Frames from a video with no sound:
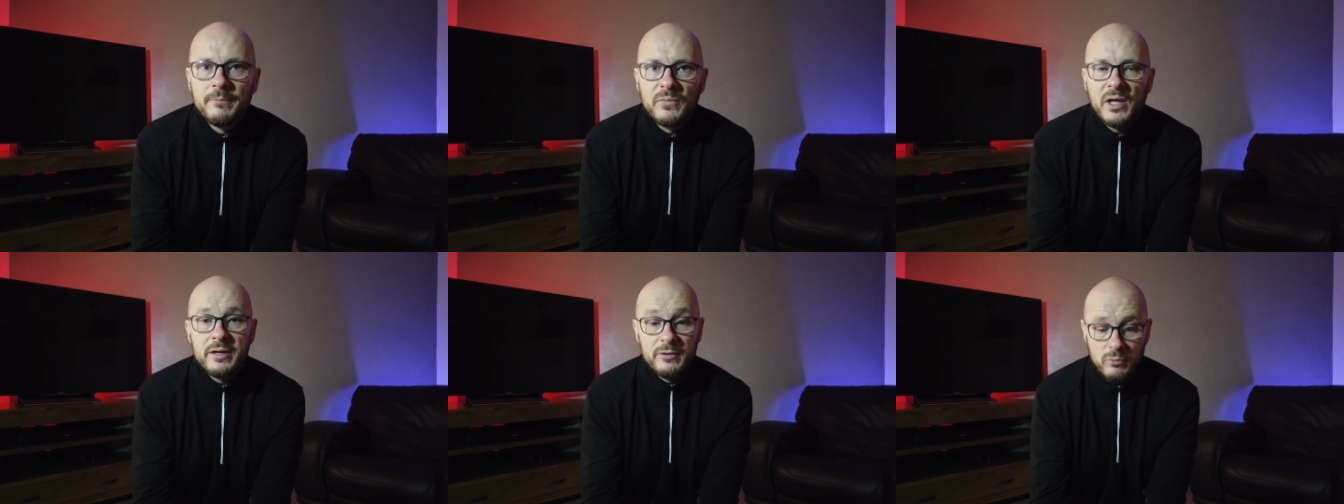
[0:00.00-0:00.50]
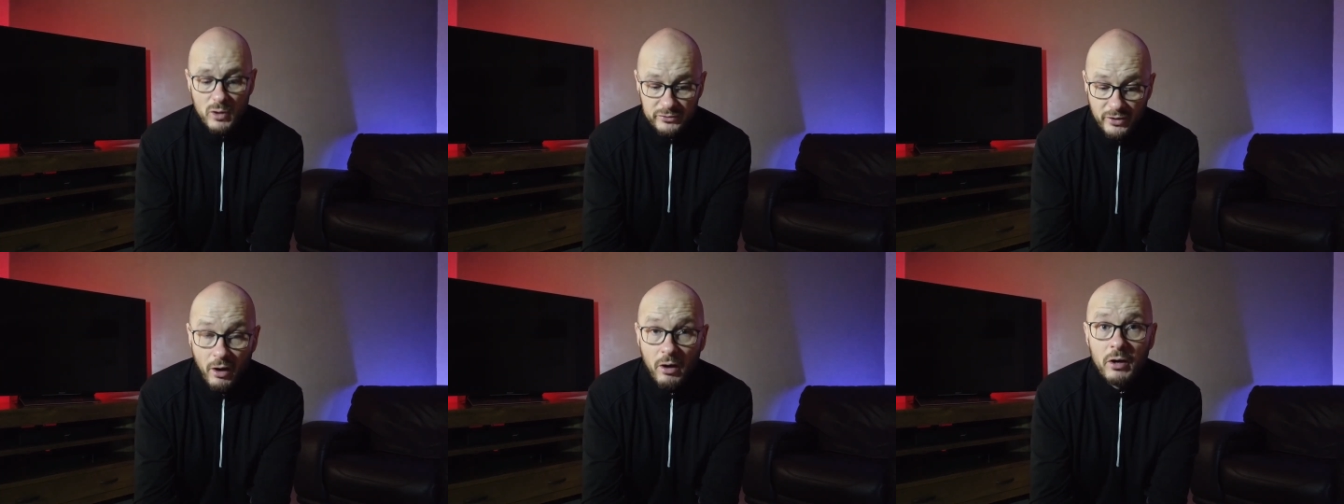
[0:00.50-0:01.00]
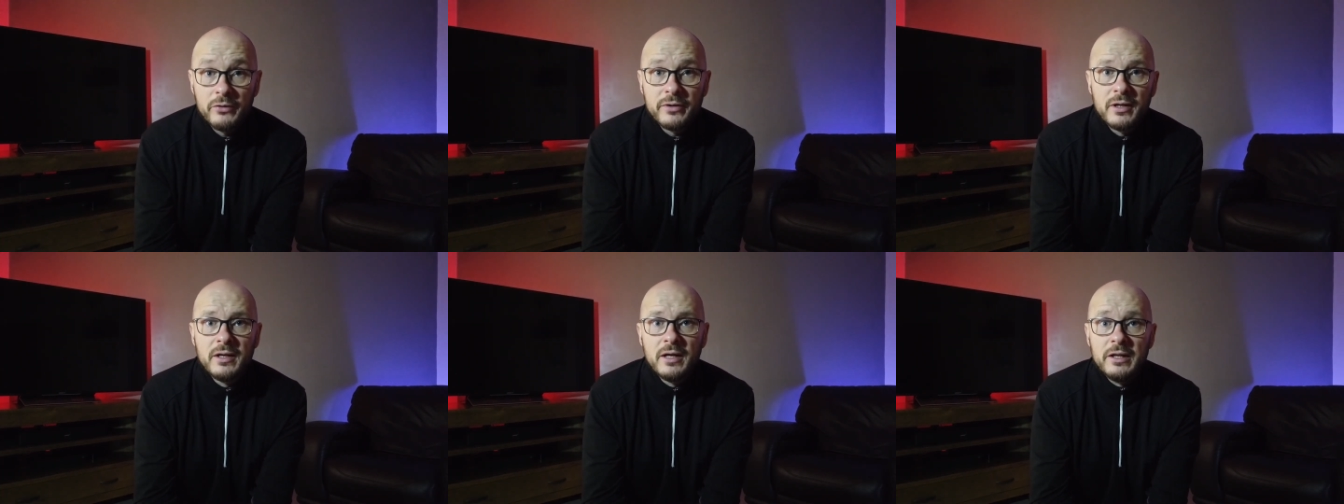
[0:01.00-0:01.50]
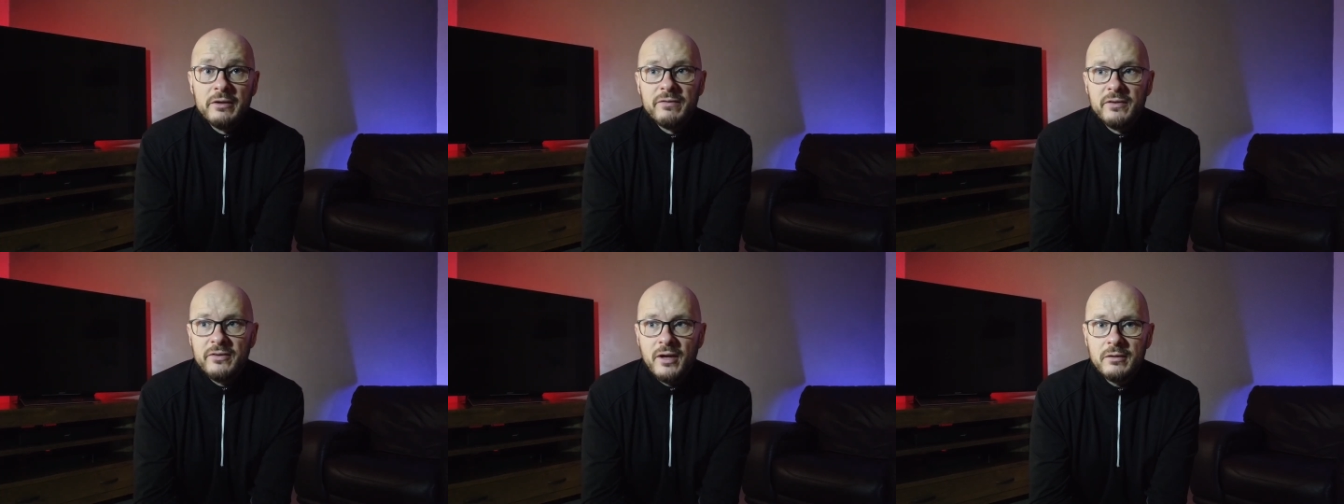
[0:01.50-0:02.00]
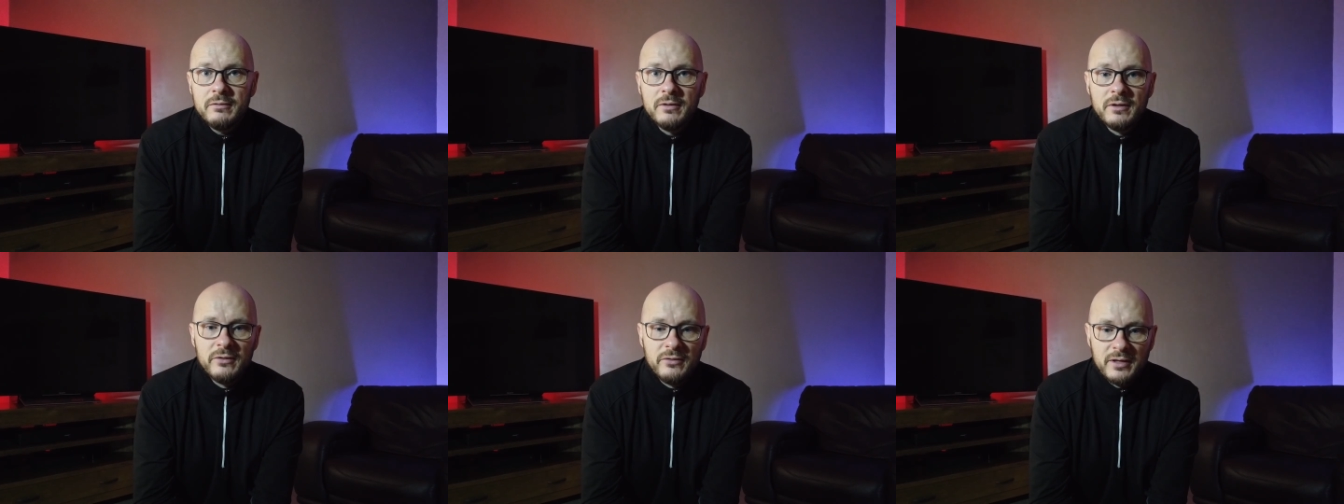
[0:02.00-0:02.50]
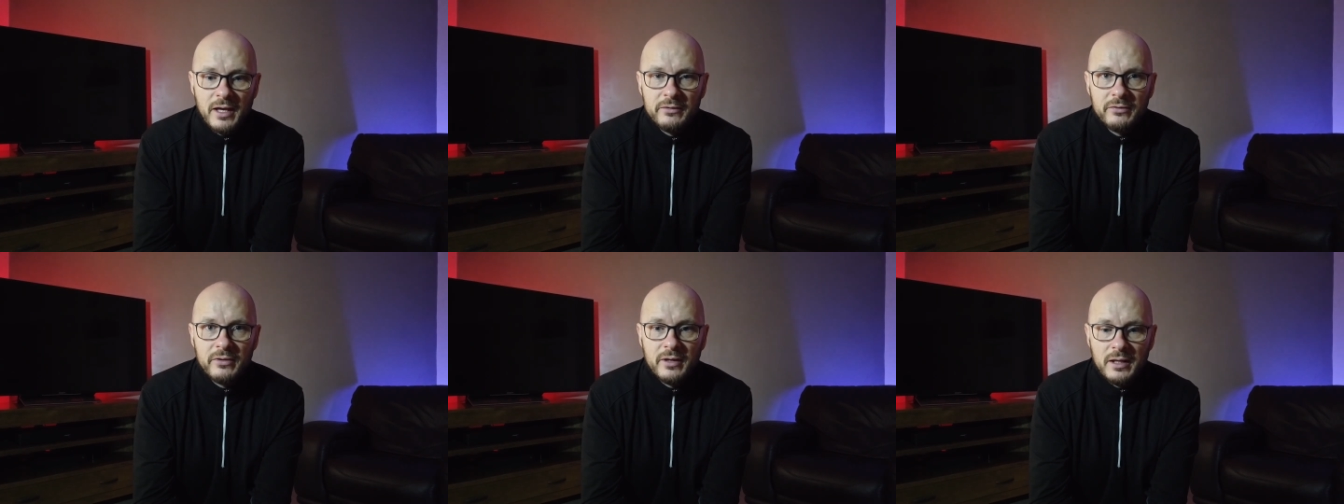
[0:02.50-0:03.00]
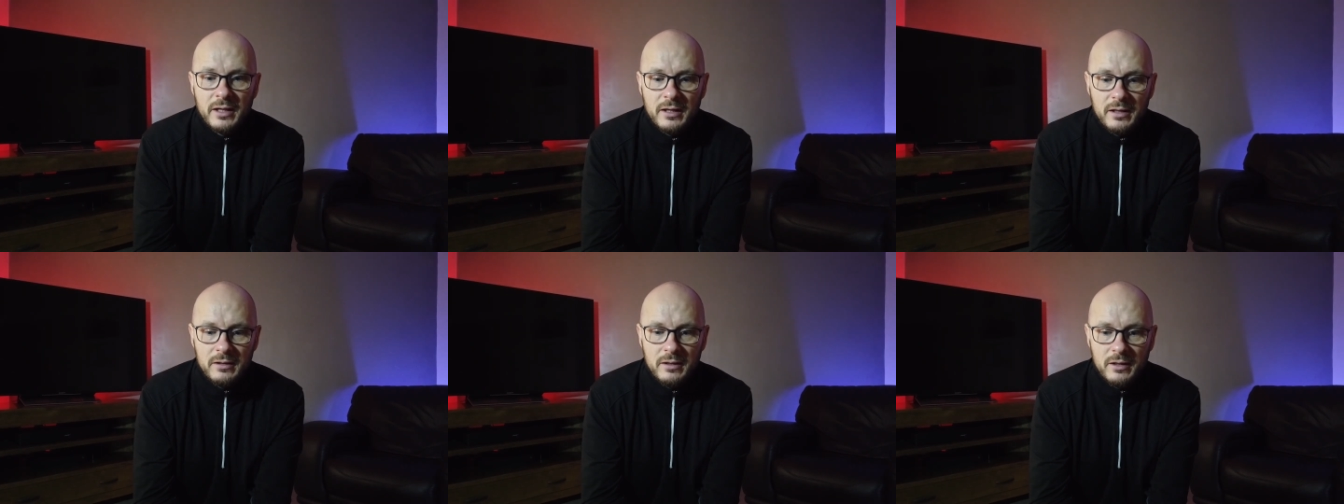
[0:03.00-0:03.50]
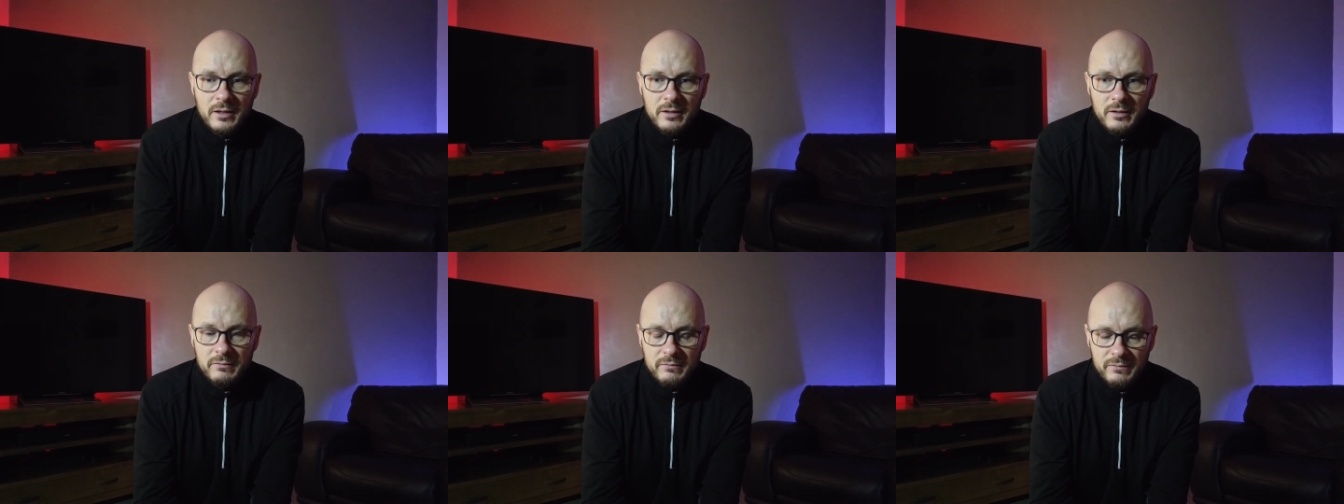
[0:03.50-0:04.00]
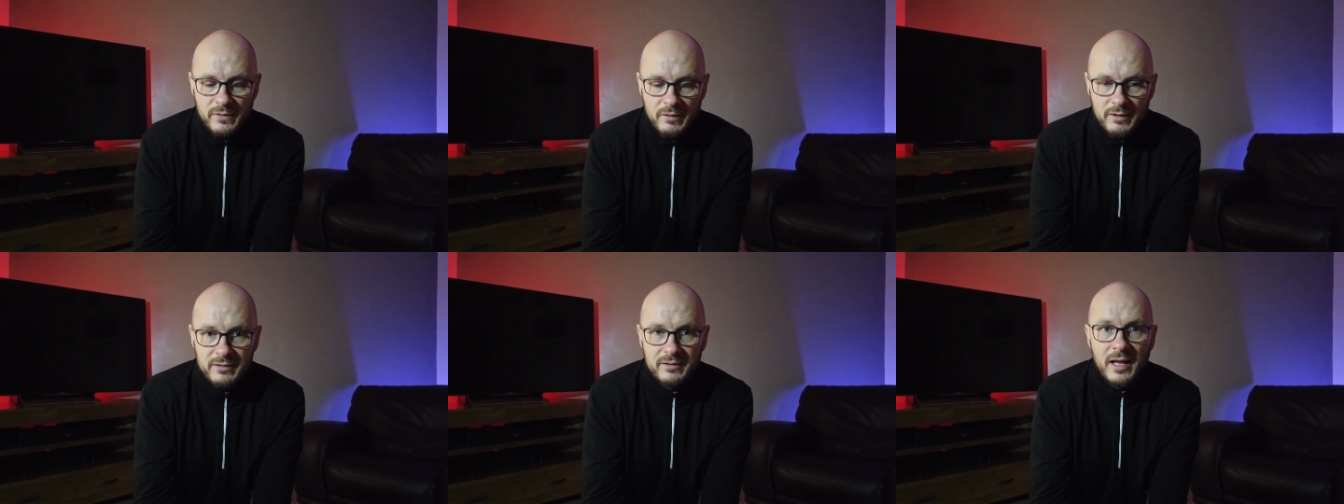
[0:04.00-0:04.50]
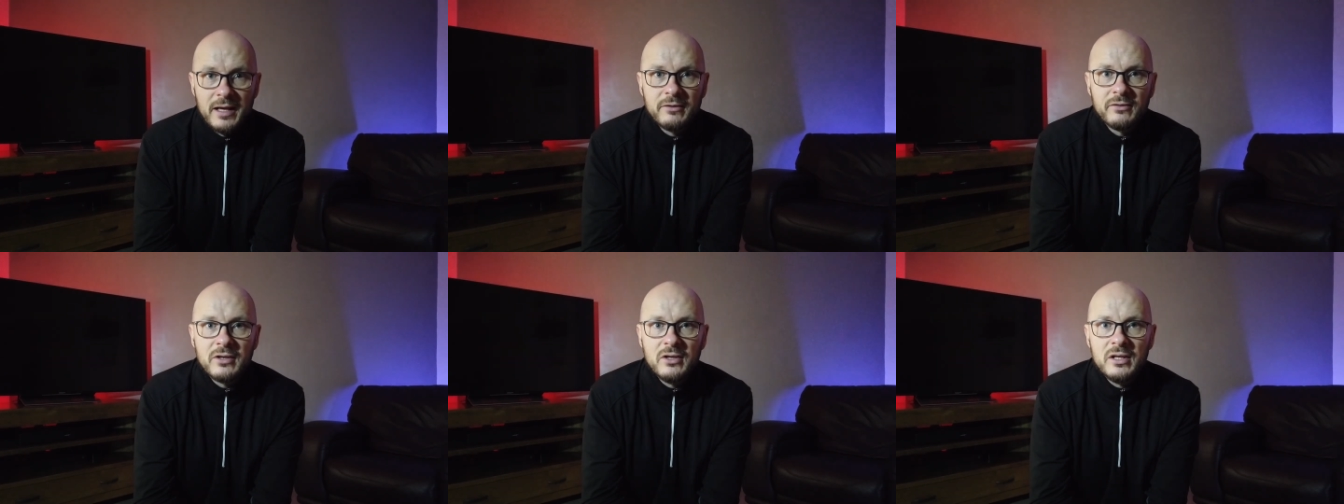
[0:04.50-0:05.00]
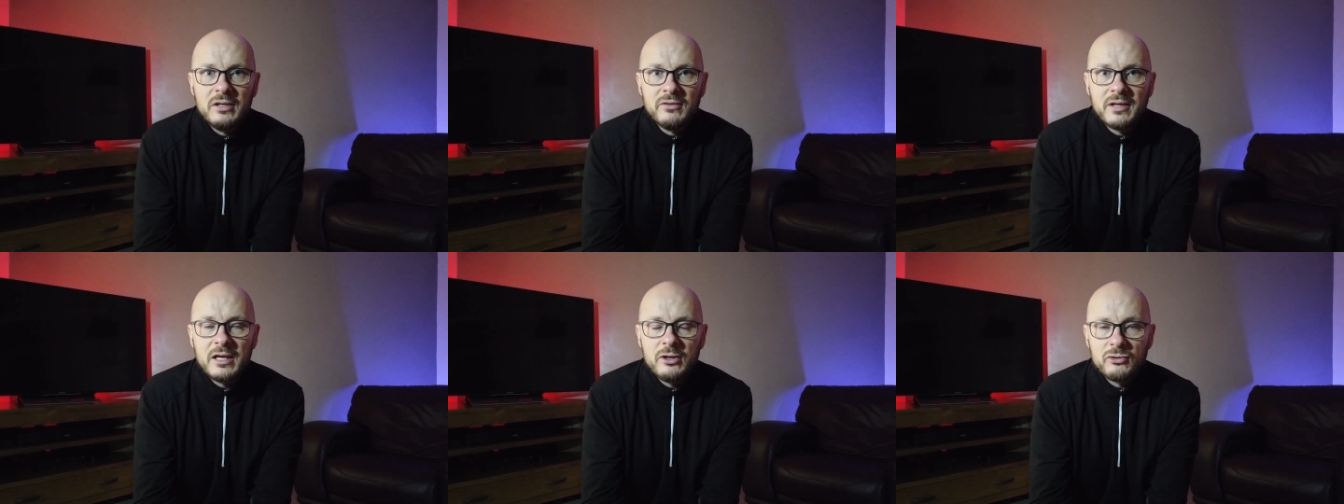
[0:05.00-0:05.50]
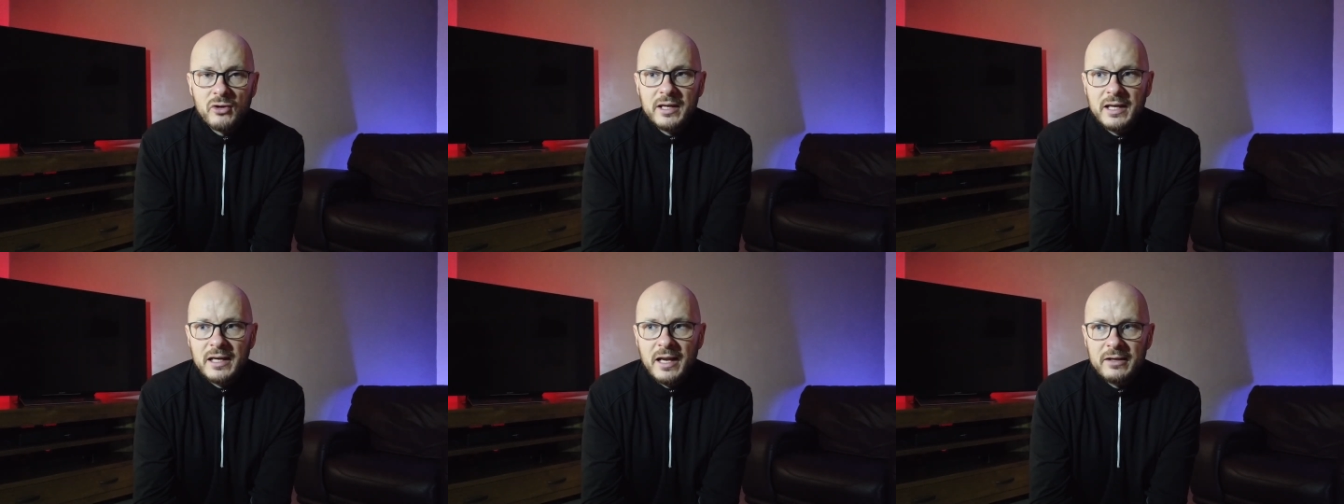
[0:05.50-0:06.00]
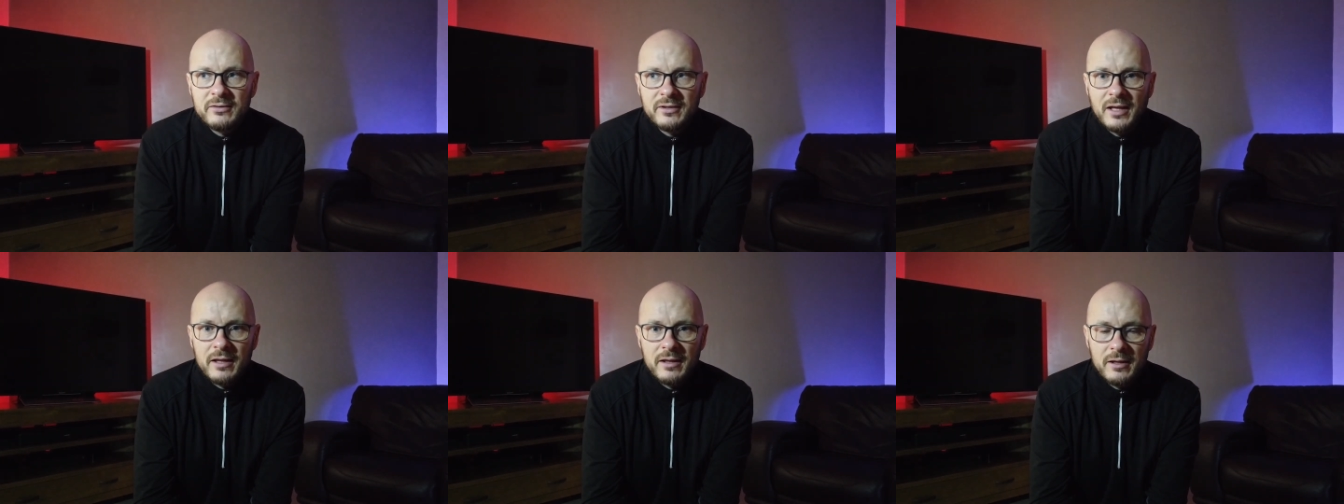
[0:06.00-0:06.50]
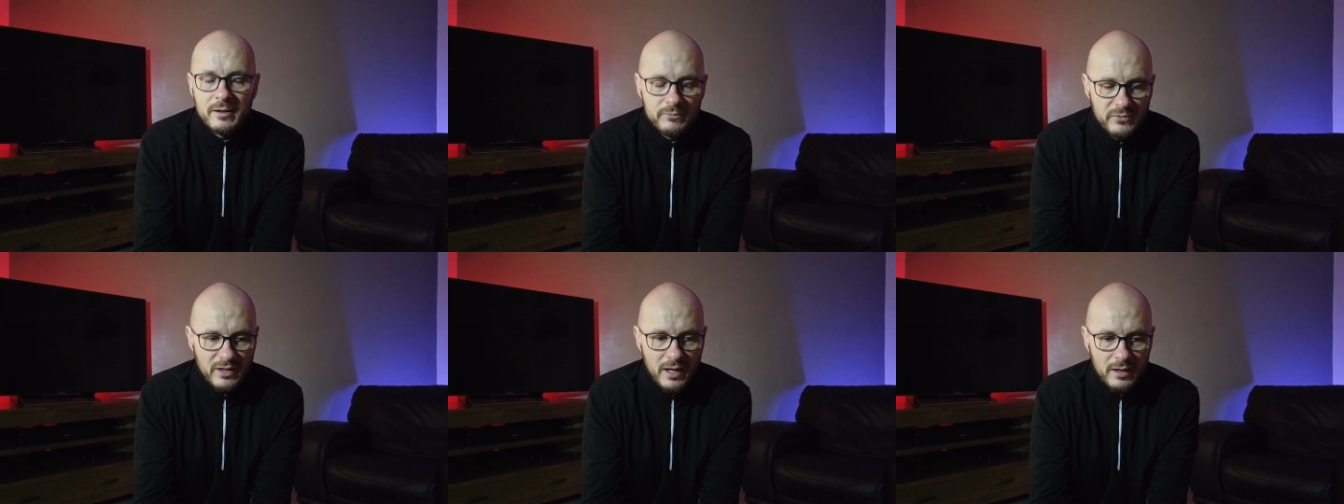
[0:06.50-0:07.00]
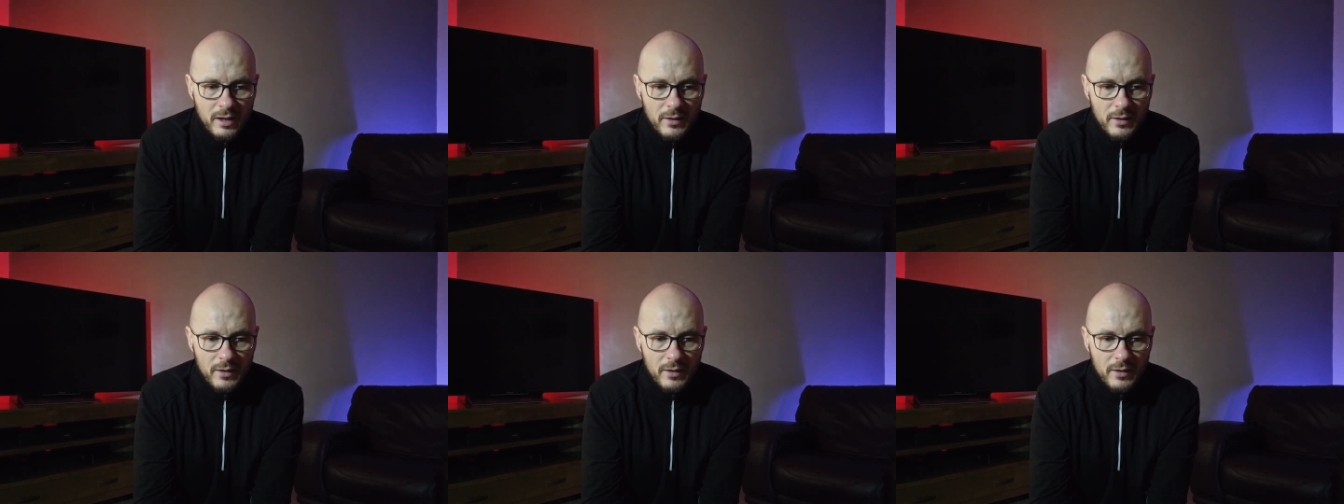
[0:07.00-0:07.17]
Yeah, you've worked hard in the physio to get to the your various legs that you need to get, your training legs to get